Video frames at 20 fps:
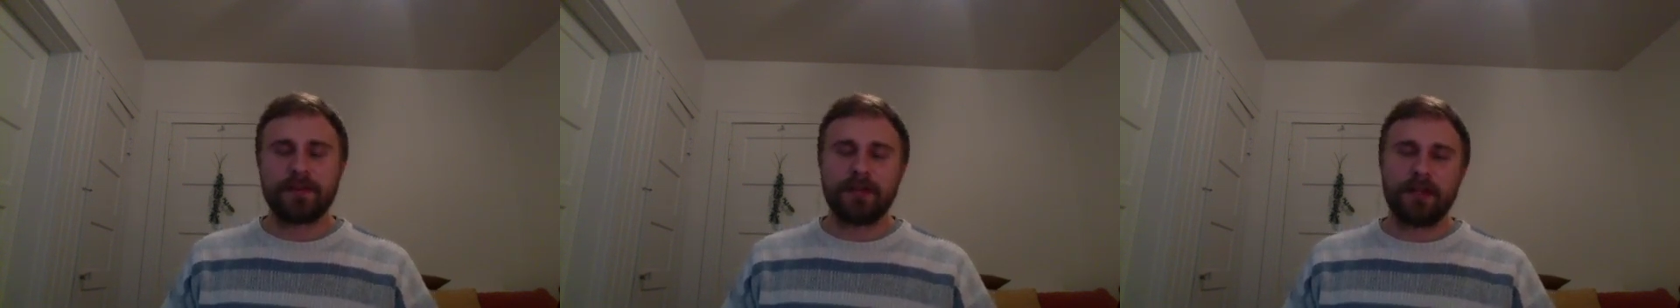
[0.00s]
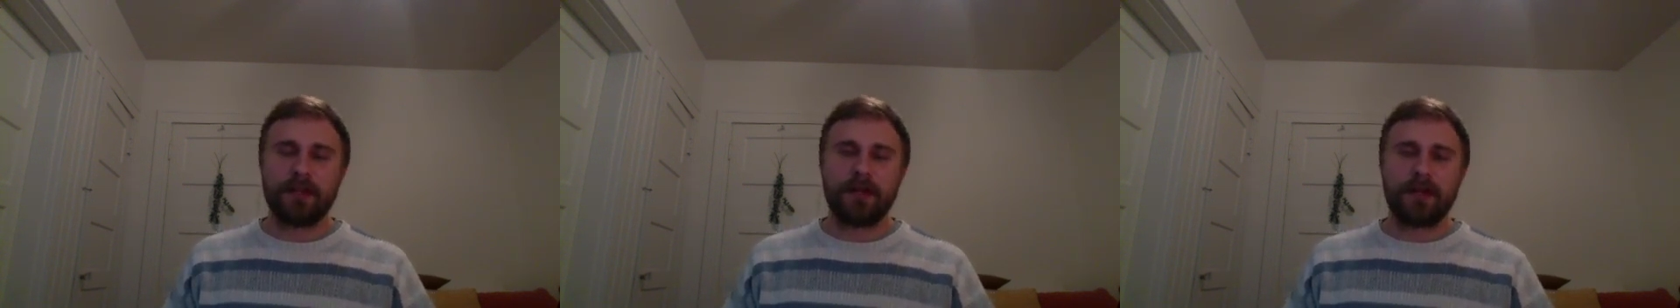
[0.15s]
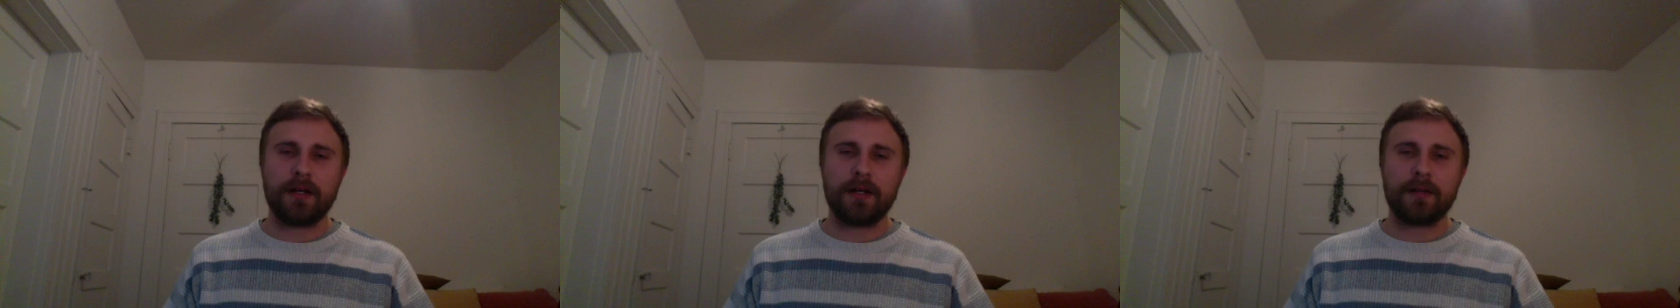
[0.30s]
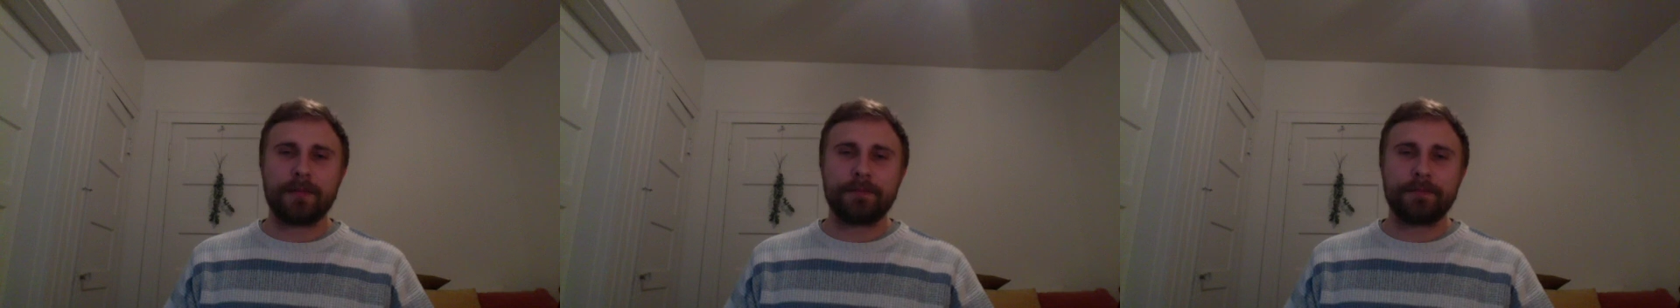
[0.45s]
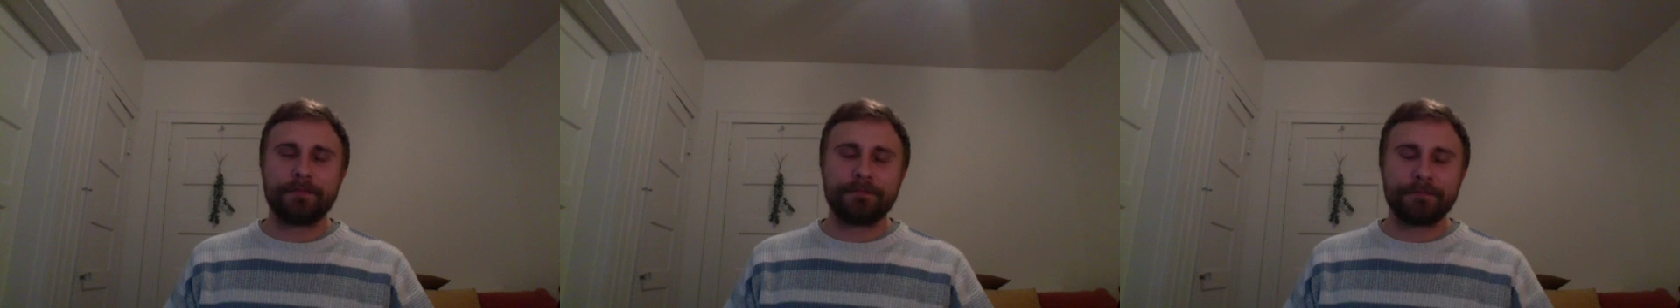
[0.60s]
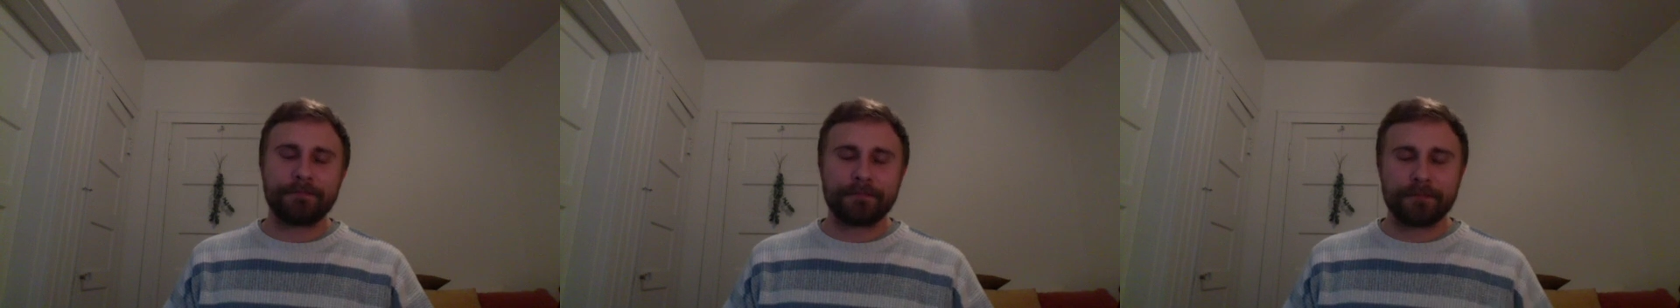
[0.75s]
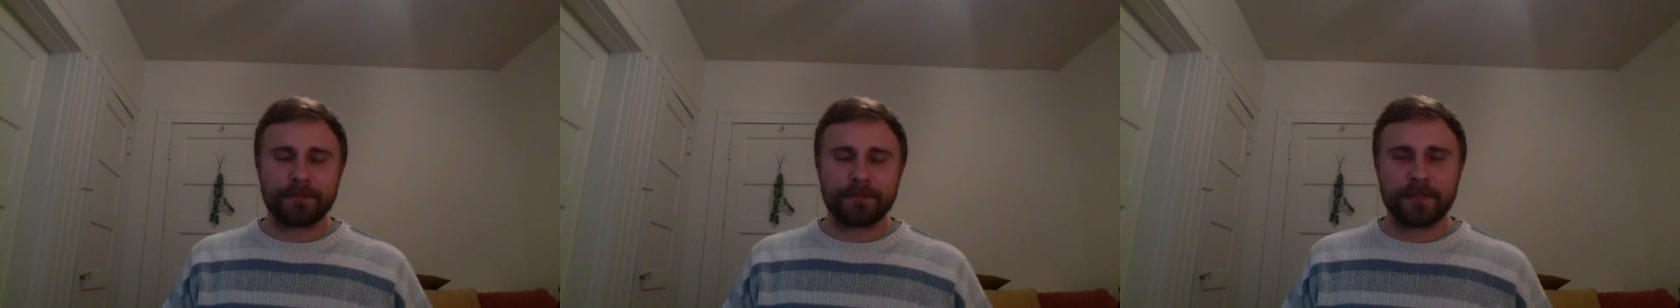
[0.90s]

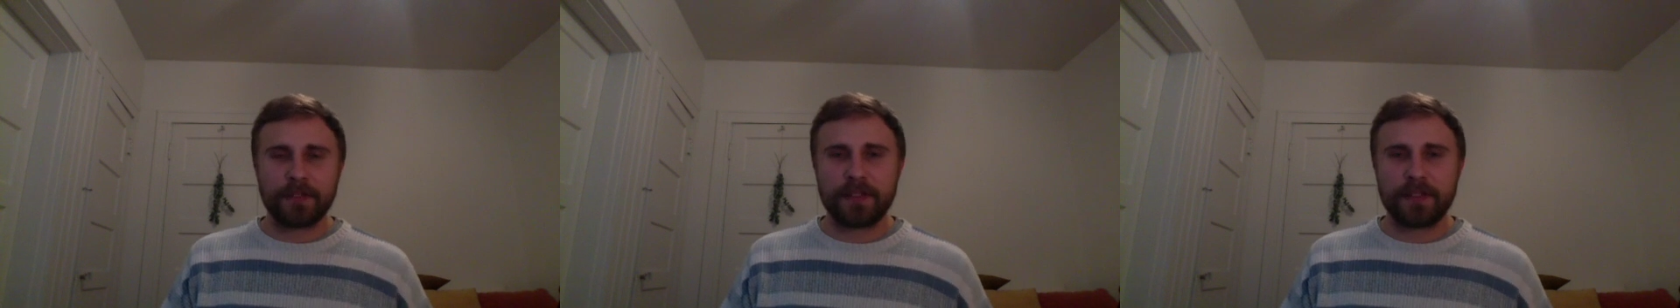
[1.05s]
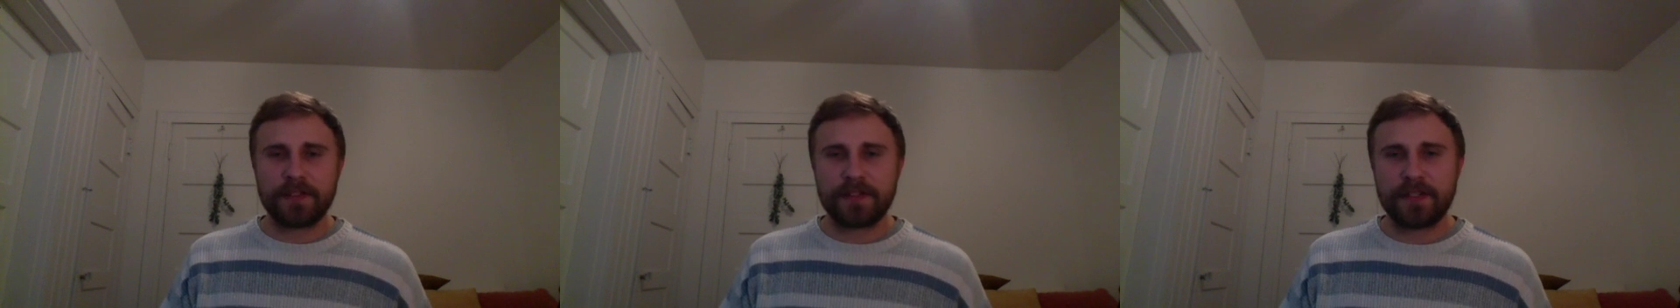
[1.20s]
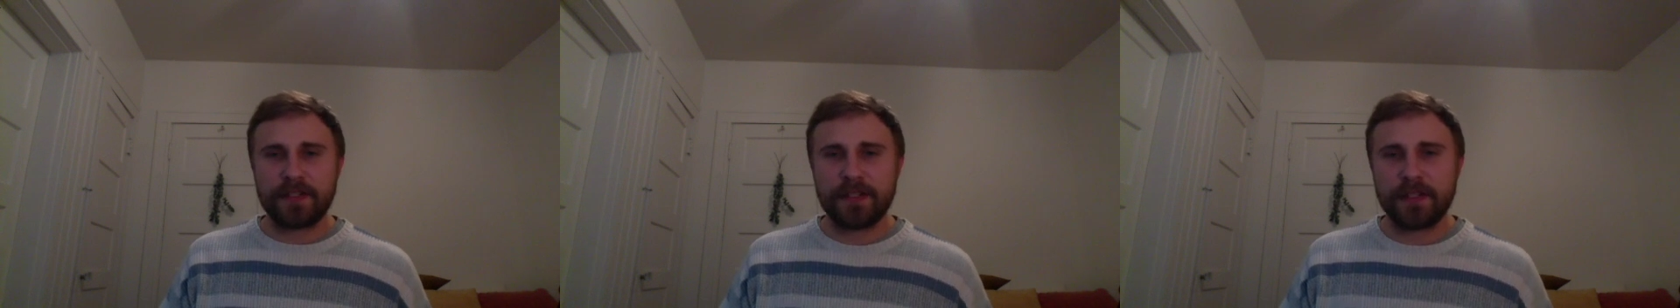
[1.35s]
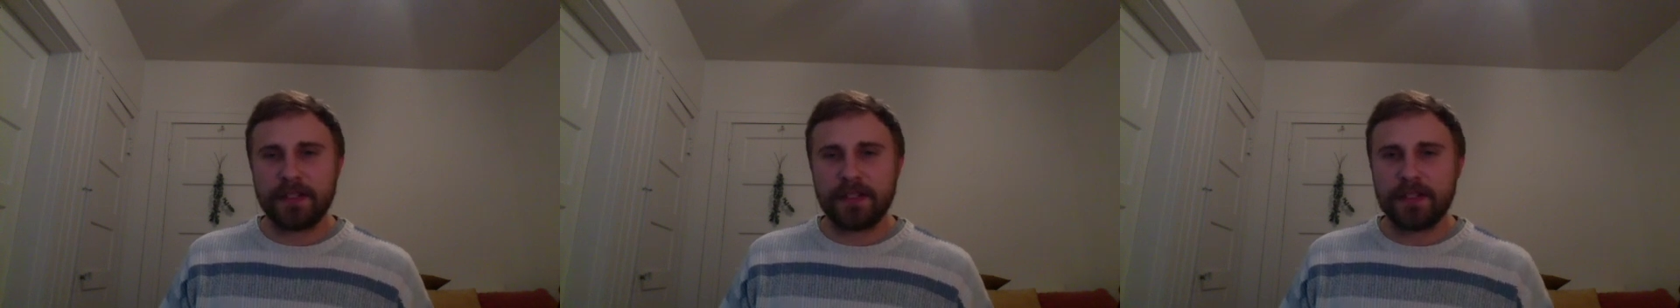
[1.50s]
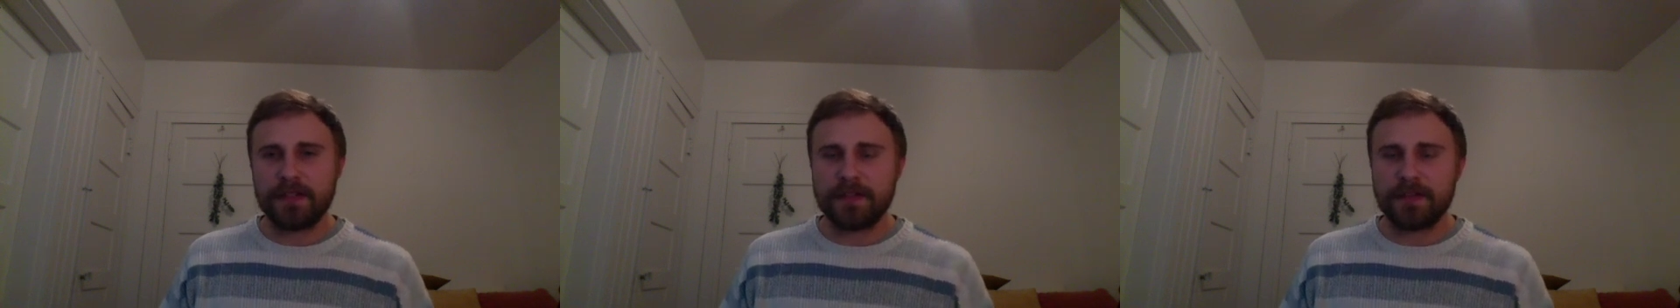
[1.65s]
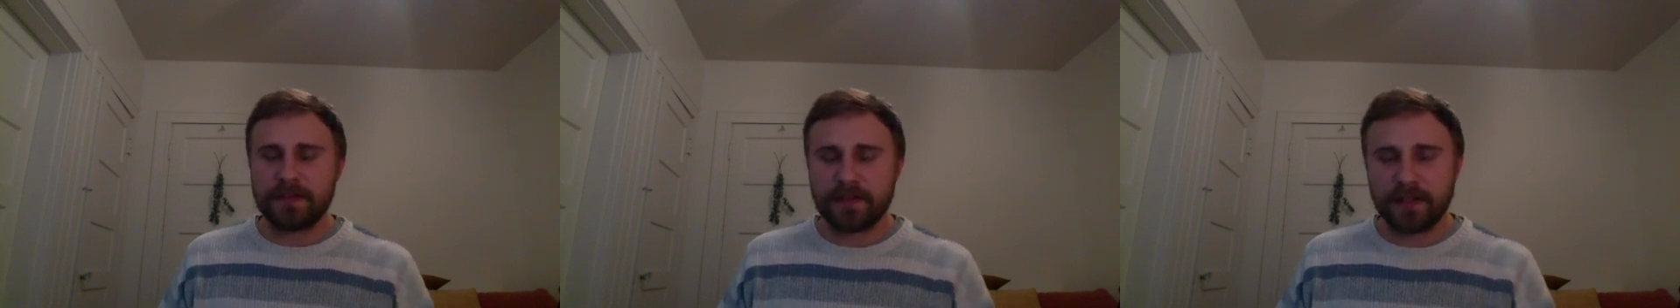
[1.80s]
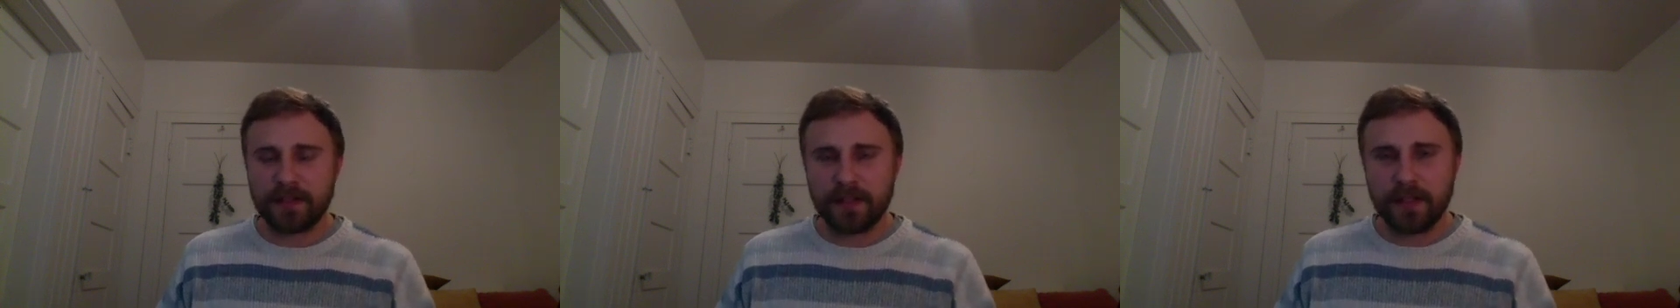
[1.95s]
to these
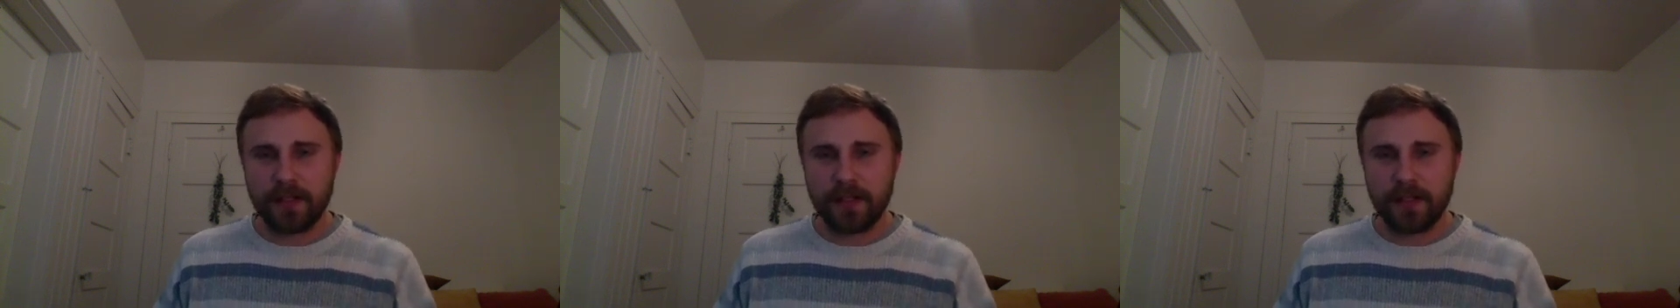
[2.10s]
deities.